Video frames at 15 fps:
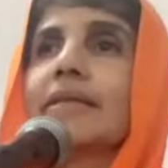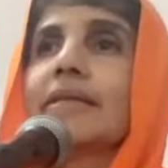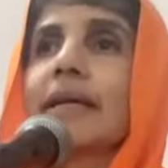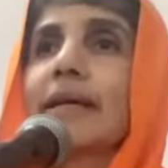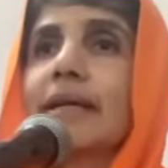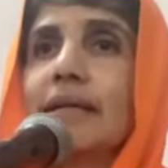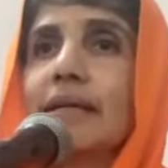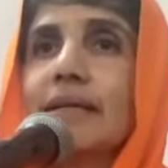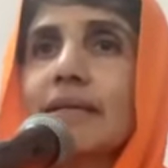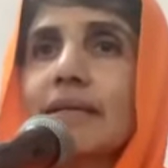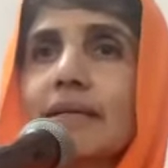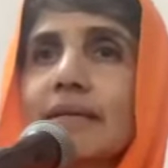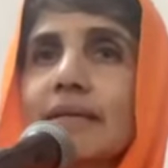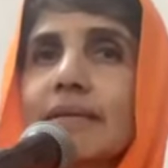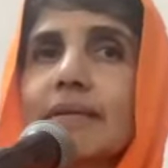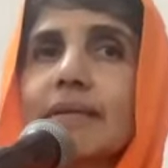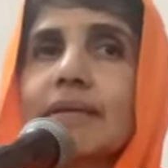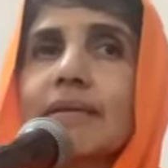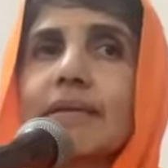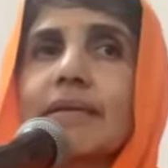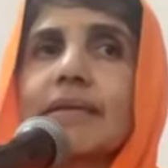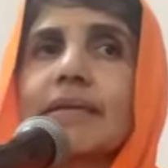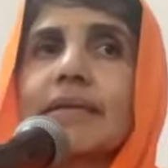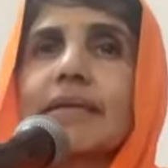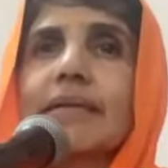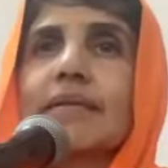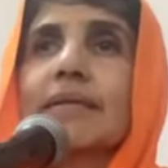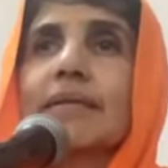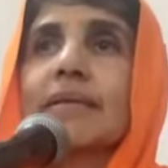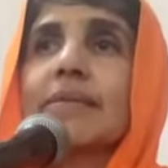then
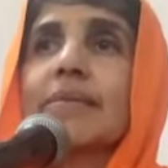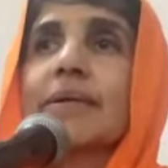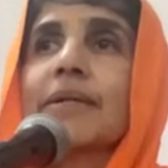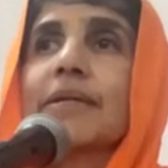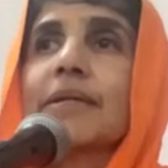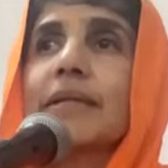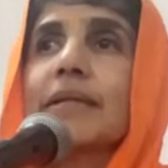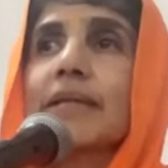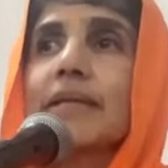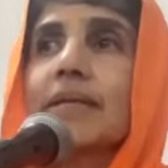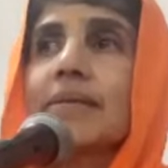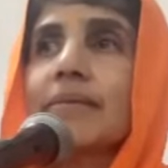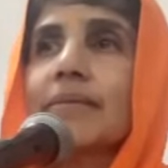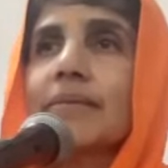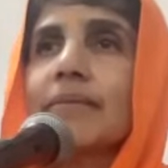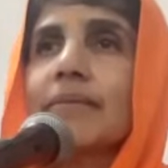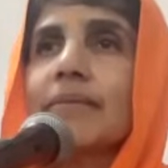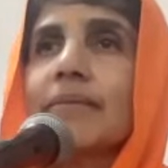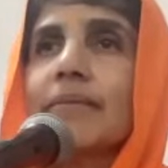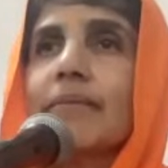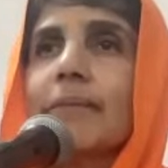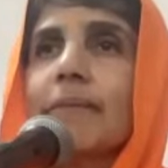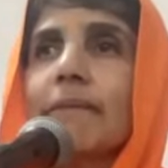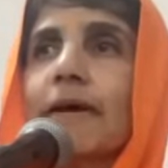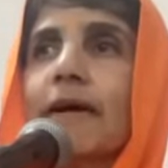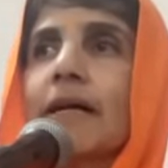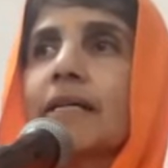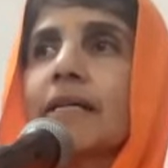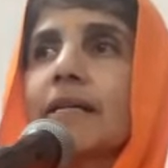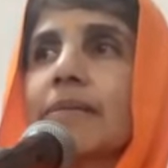what am I seeing?
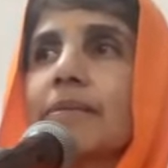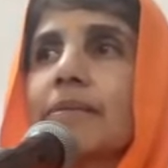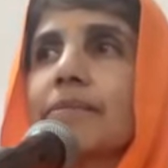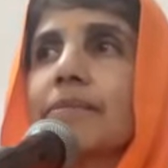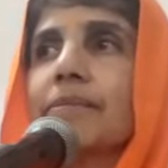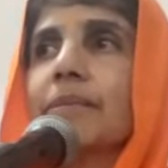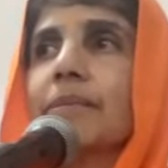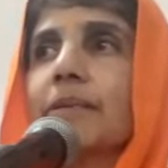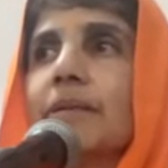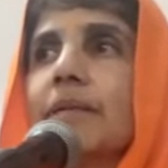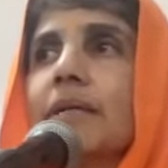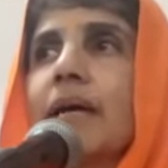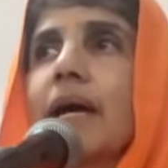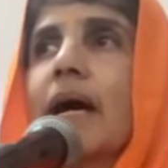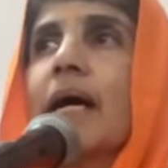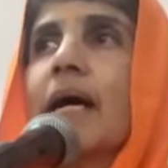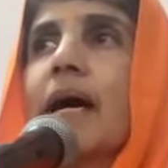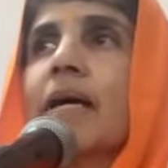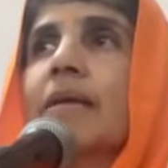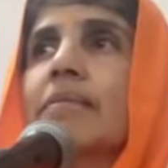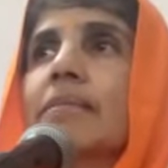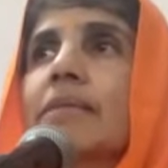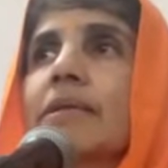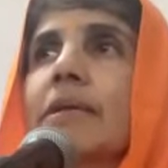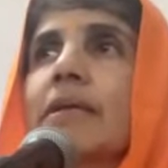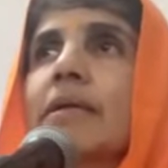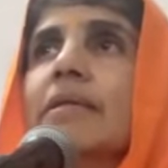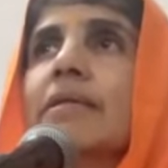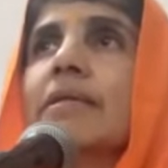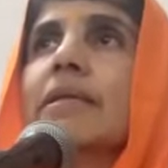I am
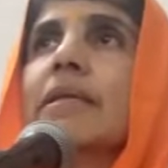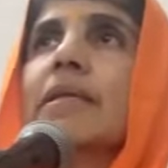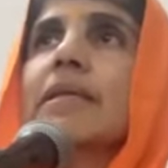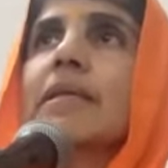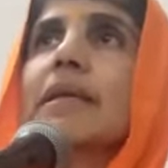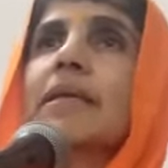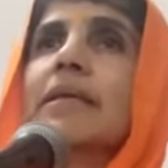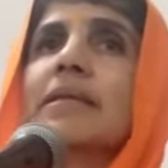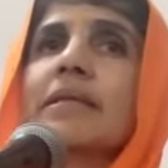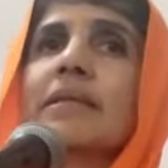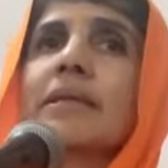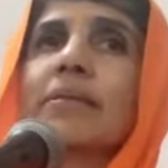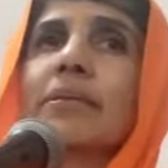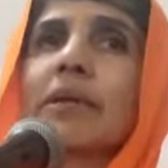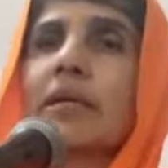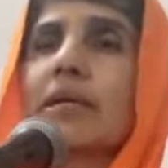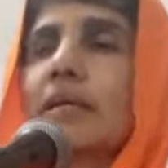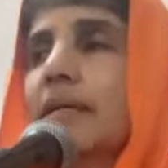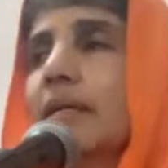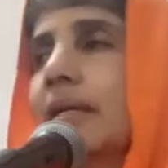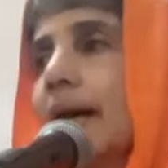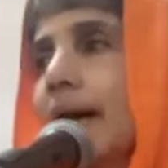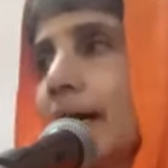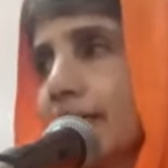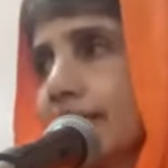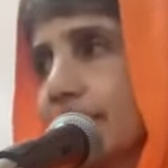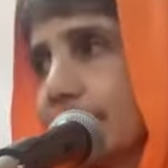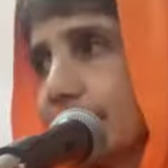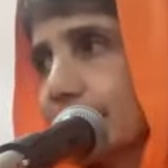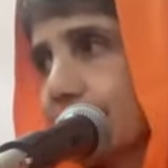not seeing the world
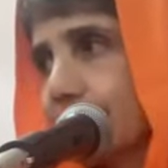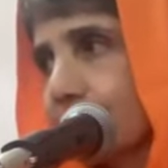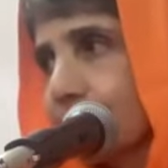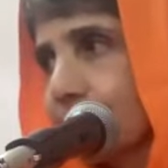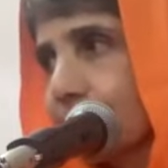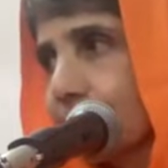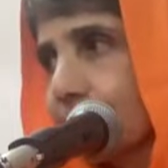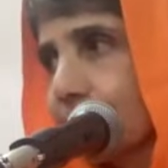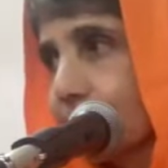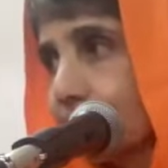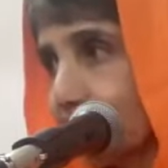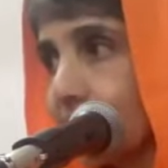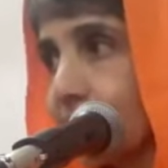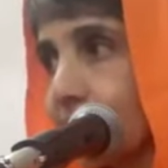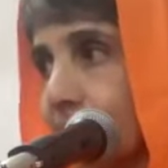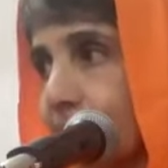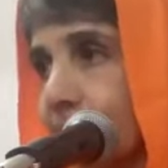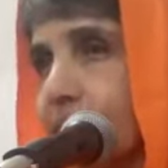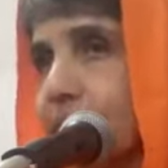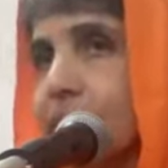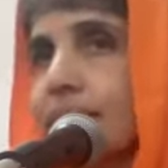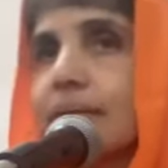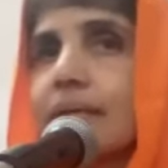as it is. Correct?